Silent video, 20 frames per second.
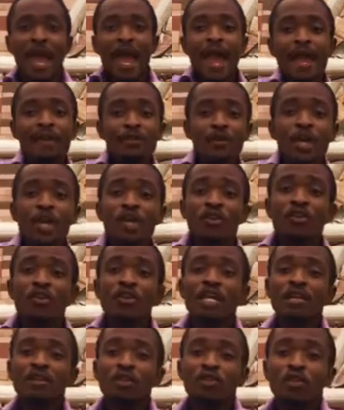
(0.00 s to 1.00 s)

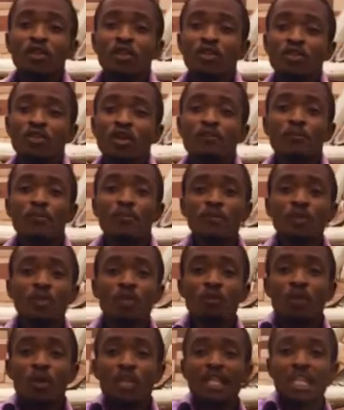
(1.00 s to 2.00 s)
Education alone should not
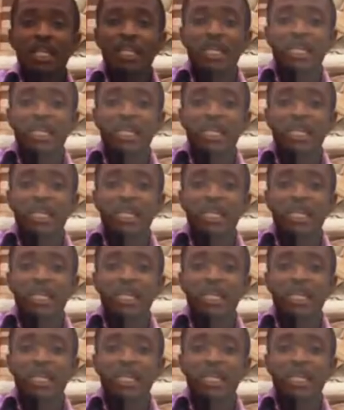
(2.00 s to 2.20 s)
produce quality